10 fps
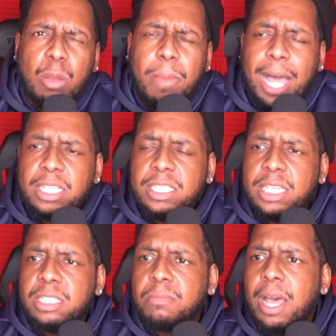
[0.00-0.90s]

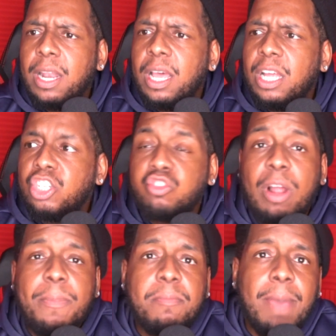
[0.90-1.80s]
politics about
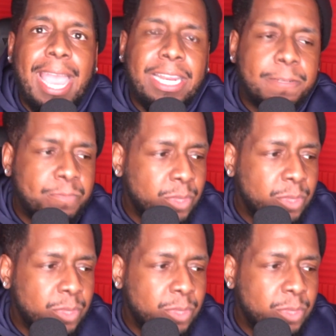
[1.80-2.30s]
Trump and Biden.